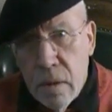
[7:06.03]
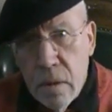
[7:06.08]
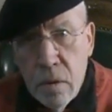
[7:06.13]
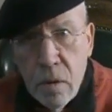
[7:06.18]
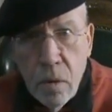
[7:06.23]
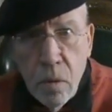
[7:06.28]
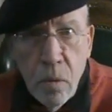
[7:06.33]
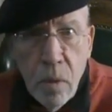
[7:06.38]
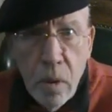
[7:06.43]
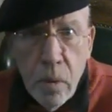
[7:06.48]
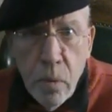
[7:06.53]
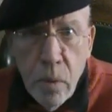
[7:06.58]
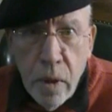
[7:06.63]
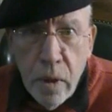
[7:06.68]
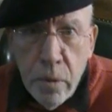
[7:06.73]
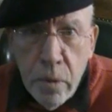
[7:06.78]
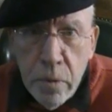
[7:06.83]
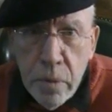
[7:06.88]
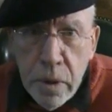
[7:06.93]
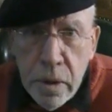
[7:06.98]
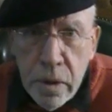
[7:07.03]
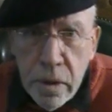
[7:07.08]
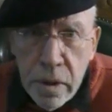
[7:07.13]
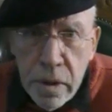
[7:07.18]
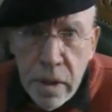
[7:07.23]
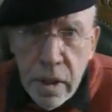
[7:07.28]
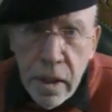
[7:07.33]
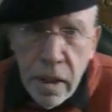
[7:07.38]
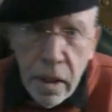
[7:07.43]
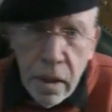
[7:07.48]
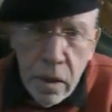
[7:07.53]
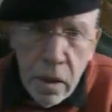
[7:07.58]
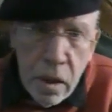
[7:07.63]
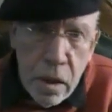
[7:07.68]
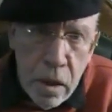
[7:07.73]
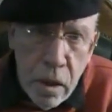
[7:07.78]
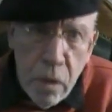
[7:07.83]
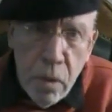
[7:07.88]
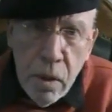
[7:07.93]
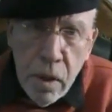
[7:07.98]
You know, one way would be to digging the
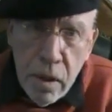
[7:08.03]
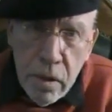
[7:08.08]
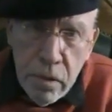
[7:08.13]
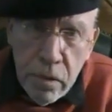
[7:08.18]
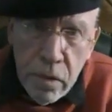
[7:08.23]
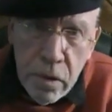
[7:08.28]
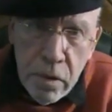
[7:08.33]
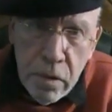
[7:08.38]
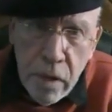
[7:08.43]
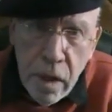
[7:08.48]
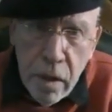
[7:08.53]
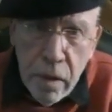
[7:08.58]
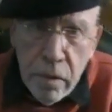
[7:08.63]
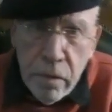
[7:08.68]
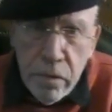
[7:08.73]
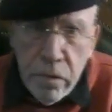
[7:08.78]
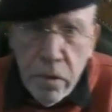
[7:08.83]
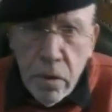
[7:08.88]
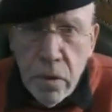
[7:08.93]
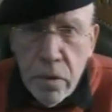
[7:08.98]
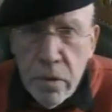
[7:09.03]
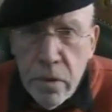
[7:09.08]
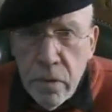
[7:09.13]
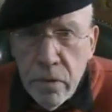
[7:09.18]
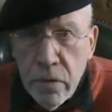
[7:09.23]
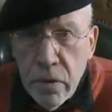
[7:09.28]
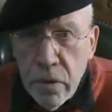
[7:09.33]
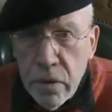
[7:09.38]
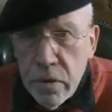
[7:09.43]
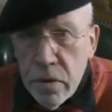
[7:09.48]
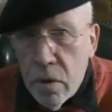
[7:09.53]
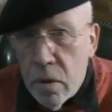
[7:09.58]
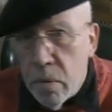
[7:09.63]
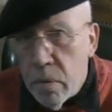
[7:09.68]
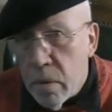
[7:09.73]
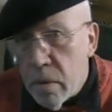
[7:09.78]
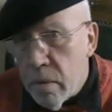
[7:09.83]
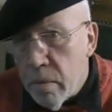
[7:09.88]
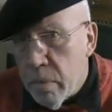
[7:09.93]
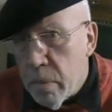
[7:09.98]
coal out of the ground, for
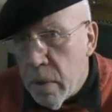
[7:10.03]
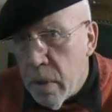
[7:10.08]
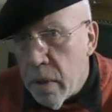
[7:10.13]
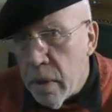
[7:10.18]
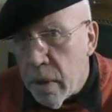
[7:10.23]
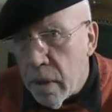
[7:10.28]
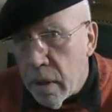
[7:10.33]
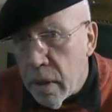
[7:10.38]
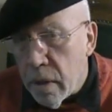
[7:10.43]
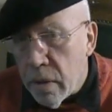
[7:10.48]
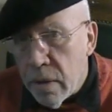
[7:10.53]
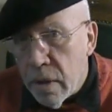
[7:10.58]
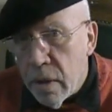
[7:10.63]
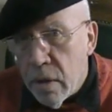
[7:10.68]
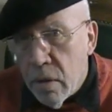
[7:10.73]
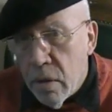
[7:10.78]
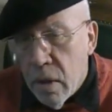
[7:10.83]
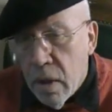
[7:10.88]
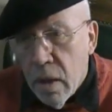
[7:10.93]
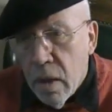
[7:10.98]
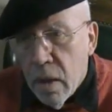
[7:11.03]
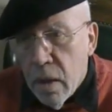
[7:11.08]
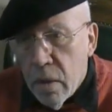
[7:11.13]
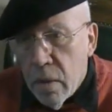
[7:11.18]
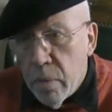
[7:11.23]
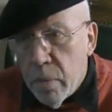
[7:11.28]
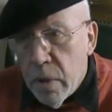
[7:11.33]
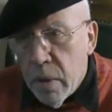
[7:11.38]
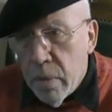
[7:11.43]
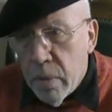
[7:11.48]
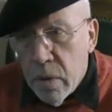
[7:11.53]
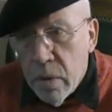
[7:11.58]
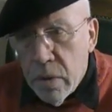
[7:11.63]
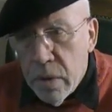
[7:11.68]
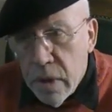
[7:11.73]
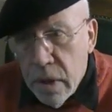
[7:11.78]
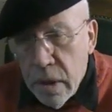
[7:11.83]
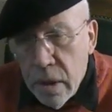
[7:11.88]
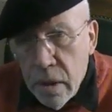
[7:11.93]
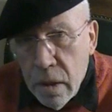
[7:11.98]
example, and burning it. And the people who
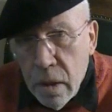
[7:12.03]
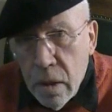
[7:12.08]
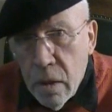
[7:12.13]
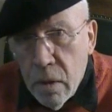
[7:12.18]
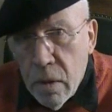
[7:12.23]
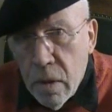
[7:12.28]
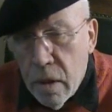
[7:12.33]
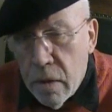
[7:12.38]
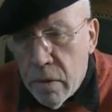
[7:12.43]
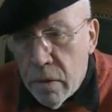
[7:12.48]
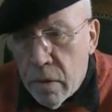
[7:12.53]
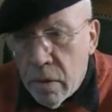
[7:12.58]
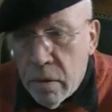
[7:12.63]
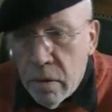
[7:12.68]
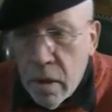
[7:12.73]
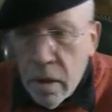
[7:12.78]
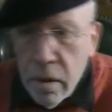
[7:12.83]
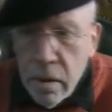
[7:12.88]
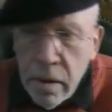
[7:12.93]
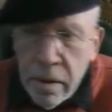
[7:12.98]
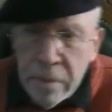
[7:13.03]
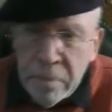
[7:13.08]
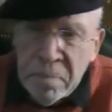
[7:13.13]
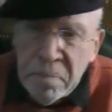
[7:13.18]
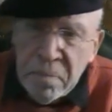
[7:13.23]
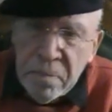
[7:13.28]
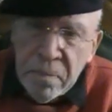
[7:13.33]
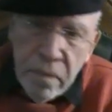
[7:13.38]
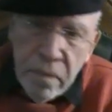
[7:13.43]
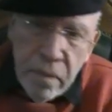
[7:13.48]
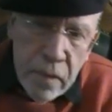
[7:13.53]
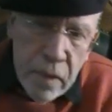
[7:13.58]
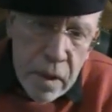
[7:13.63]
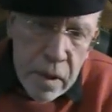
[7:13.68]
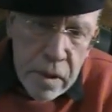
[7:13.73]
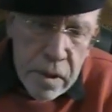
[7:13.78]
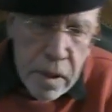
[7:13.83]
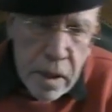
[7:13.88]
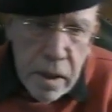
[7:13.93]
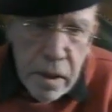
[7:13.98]
dig the coal out of the ground,
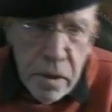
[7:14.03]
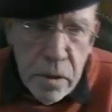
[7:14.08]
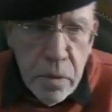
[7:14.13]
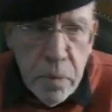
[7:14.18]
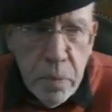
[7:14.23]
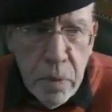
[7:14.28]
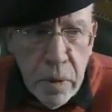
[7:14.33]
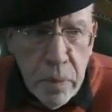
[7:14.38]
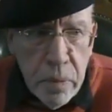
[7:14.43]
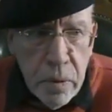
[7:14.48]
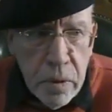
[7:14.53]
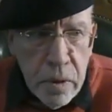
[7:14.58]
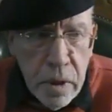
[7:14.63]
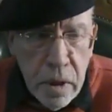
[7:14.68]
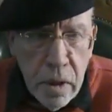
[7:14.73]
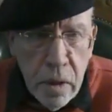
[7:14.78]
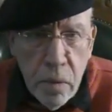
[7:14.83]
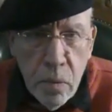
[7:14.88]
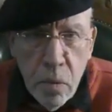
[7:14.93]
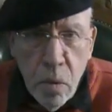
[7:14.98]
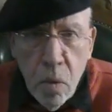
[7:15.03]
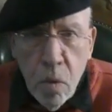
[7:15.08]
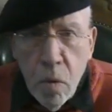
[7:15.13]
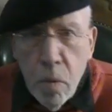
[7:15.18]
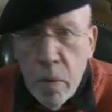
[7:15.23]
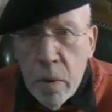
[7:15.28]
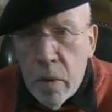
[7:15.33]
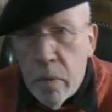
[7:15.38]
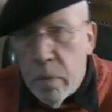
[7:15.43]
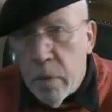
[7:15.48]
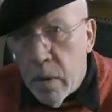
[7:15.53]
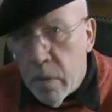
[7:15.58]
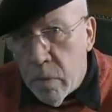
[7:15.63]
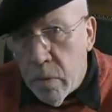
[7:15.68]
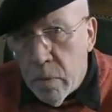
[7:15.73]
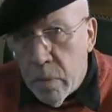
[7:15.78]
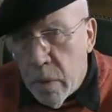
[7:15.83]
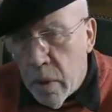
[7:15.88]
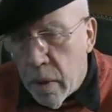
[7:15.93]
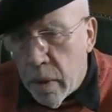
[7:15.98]
they sell it to people to keep warm, and the
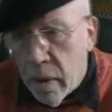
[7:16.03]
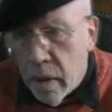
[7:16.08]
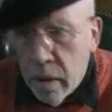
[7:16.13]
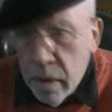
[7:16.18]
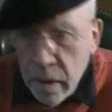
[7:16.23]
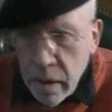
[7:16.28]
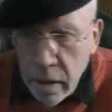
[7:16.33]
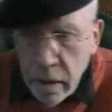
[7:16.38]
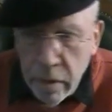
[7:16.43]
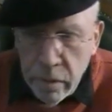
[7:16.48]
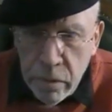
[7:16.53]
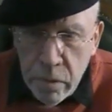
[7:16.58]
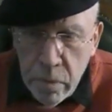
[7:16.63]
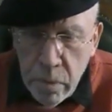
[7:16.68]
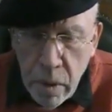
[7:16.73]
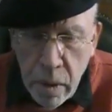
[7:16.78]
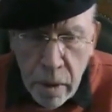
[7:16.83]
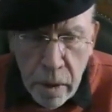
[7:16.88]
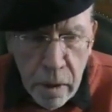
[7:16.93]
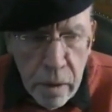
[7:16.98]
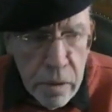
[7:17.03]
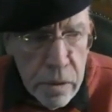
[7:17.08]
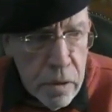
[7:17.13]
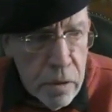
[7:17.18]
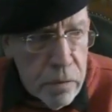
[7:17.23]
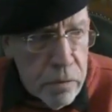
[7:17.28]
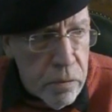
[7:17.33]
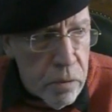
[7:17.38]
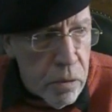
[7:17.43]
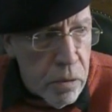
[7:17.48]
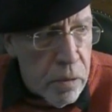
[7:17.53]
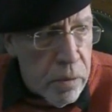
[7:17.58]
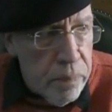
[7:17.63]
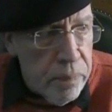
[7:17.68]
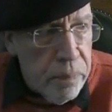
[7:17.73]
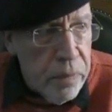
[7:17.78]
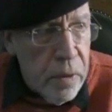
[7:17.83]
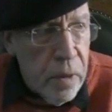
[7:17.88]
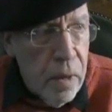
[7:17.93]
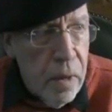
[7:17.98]
people burn it and they give them money and so forth.
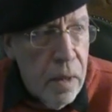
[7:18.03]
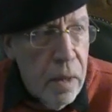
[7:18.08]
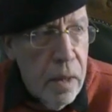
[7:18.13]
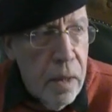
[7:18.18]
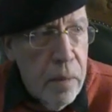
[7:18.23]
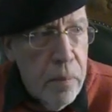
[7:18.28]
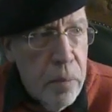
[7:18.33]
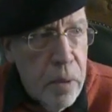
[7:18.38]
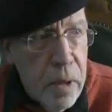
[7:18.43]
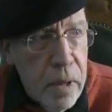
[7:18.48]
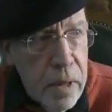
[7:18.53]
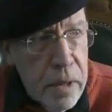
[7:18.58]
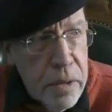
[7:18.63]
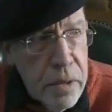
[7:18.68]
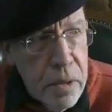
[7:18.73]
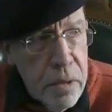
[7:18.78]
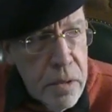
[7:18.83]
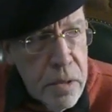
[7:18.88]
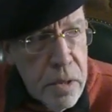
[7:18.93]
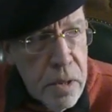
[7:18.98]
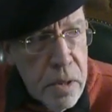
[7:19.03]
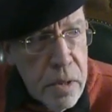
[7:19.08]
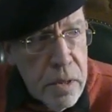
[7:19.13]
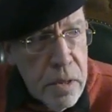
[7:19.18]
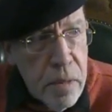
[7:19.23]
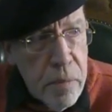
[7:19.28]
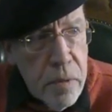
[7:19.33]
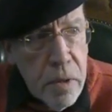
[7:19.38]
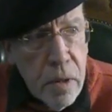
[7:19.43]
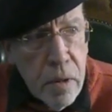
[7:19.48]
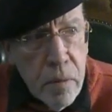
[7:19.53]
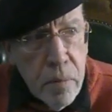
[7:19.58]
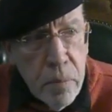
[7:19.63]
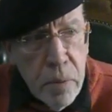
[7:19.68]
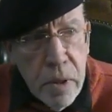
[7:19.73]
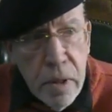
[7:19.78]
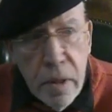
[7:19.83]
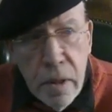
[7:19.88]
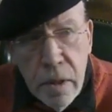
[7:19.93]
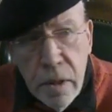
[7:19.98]
But let's consider something
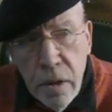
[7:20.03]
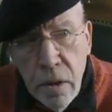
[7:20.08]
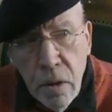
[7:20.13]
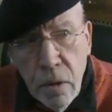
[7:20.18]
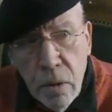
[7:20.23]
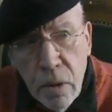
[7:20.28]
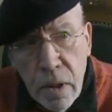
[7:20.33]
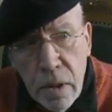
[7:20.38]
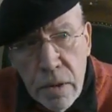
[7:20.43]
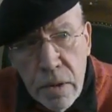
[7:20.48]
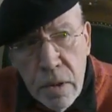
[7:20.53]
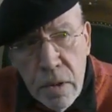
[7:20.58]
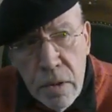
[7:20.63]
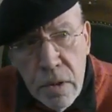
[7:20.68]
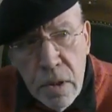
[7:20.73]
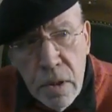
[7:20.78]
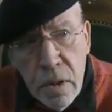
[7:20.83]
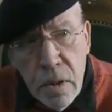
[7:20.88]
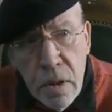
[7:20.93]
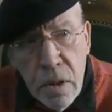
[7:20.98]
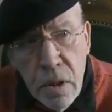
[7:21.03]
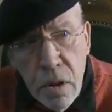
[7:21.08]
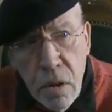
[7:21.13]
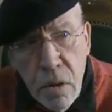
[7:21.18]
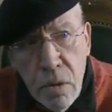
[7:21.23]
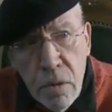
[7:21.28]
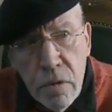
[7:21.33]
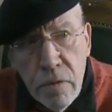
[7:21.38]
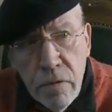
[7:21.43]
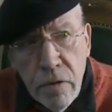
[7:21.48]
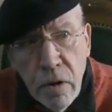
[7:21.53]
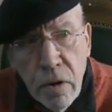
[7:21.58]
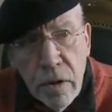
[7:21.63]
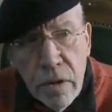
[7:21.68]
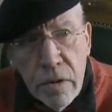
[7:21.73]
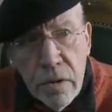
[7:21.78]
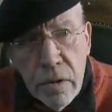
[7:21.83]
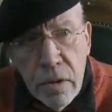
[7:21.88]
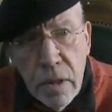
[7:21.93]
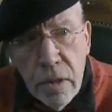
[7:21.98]
completely new. Let's consider a new
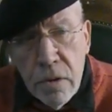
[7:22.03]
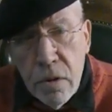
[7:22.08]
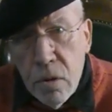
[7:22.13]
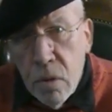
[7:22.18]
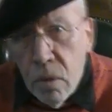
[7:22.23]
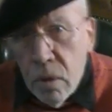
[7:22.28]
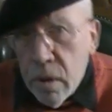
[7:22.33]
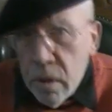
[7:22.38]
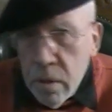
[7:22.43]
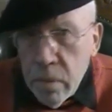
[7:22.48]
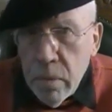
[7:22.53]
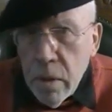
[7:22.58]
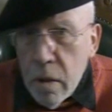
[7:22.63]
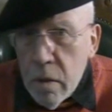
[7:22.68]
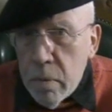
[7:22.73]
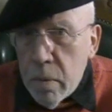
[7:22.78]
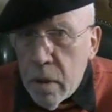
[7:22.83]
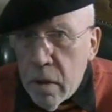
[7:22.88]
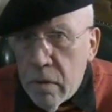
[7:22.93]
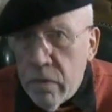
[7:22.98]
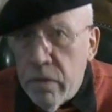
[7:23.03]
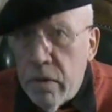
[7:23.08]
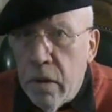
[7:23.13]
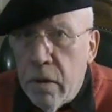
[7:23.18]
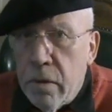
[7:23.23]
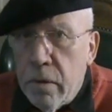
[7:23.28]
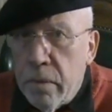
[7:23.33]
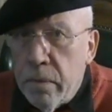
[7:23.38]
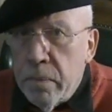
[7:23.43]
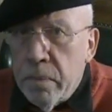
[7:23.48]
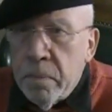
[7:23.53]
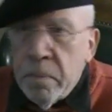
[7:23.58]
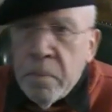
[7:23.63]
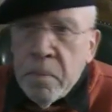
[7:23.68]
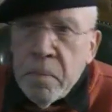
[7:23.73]
device. Let's call it the mobile phone.